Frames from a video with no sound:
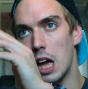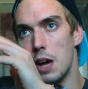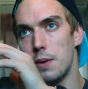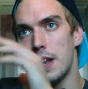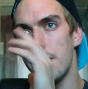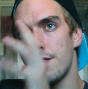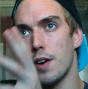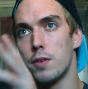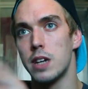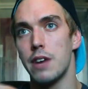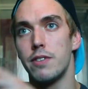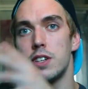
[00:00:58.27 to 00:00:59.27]
and in that
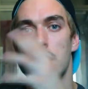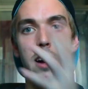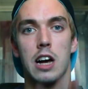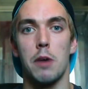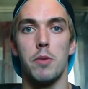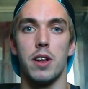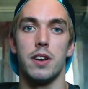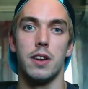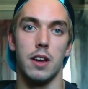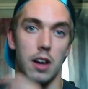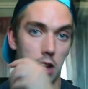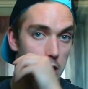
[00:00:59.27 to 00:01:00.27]
folder, every day I come in,
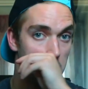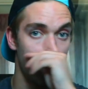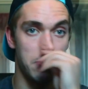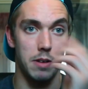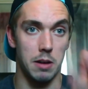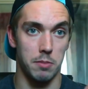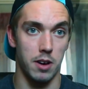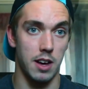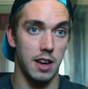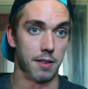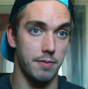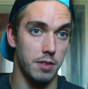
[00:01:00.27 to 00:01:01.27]
open up
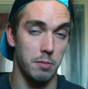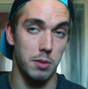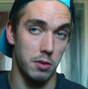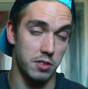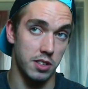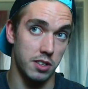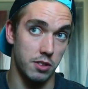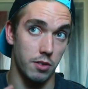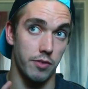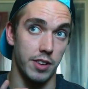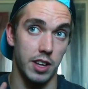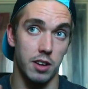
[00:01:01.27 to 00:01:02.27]
my computer to
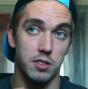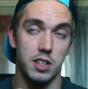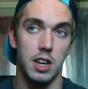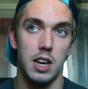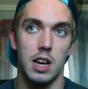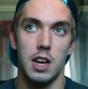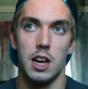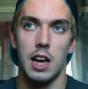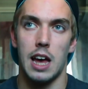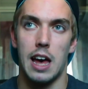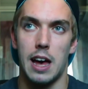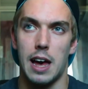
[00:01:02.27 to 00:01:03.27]
do videos,
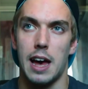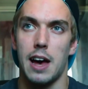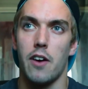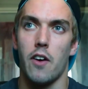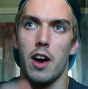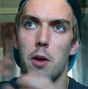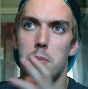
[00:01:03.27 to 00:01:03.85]
I